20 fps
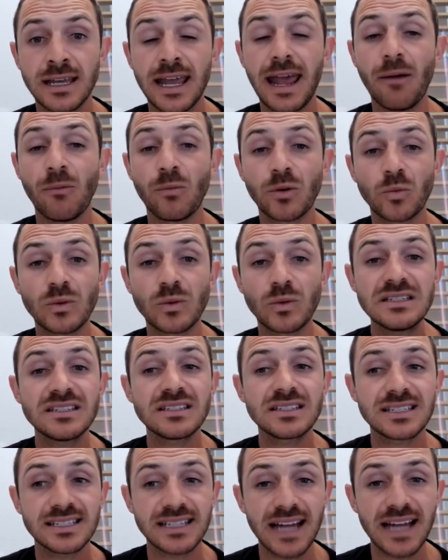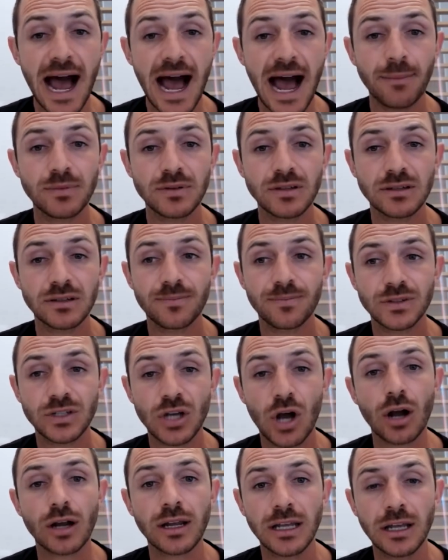And when we stopped
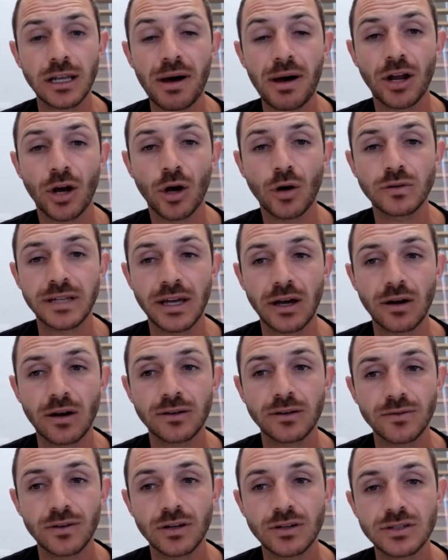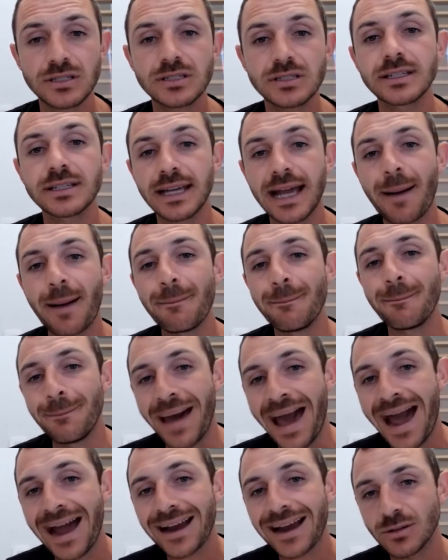talking about hotel conversions and got
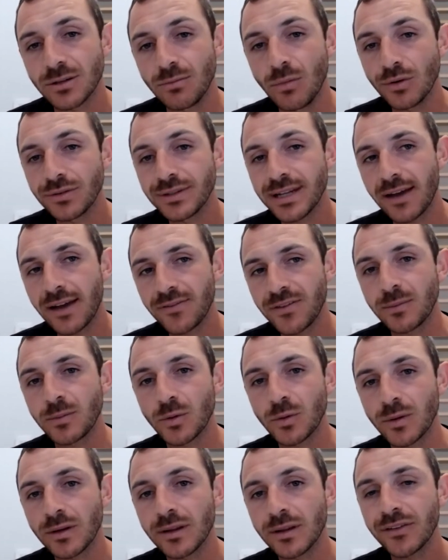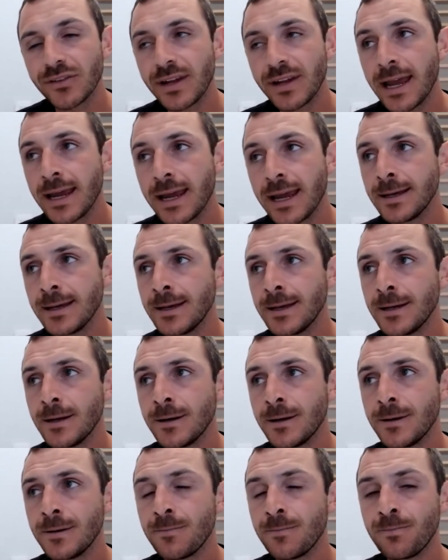back to multifamily real estate
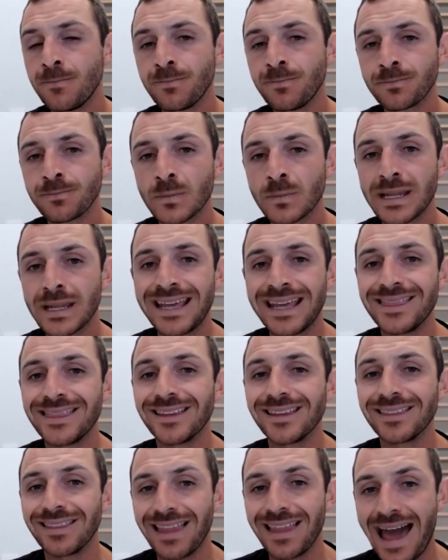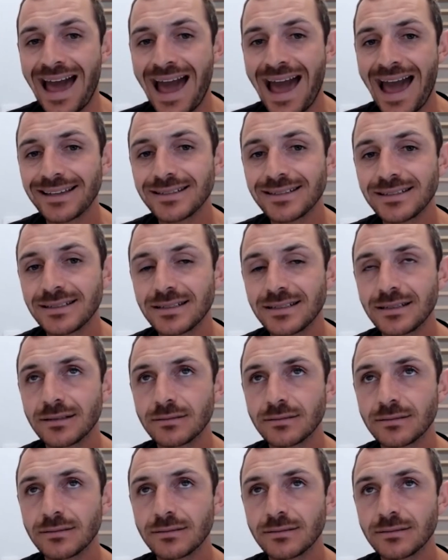in the last